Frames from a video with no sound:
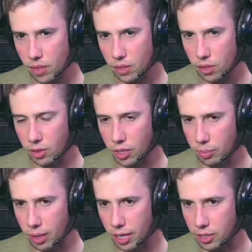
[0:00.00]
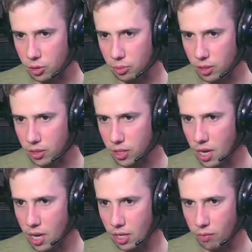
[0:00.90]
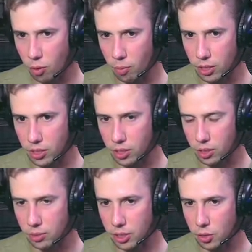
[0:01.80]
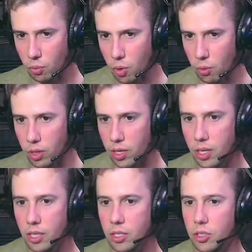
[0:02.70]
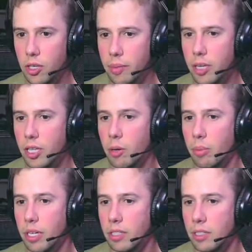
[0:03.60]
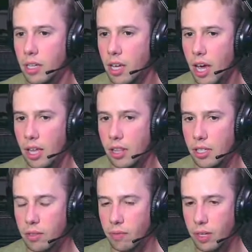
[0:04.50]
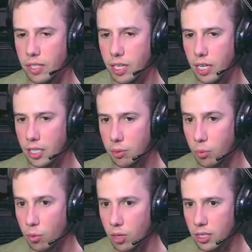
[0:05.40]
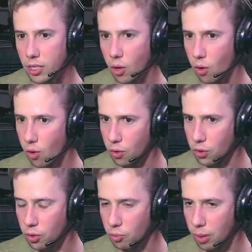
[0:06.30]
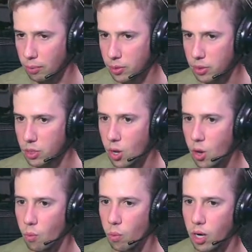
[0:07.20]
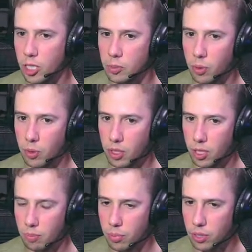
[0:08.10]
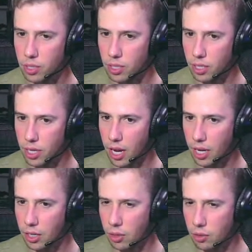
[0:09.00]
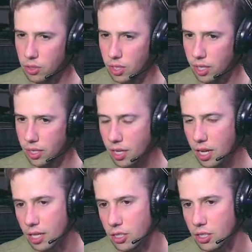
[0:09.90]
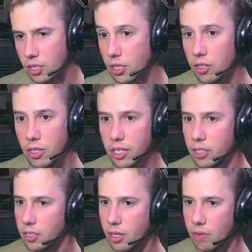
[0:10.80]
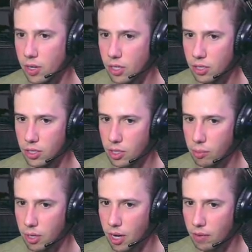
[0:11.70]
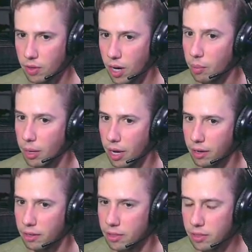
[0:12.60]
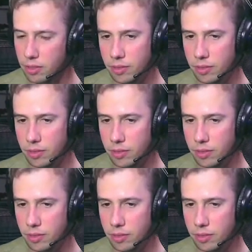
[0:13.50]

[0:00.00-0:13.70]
During the past two months, the aforementioned subjects awoke, screaming in their beds, and thus affecting and demoralizing all the crew members. When I spoke to them personally, I noticed that serious deviations in their behavior and patterns.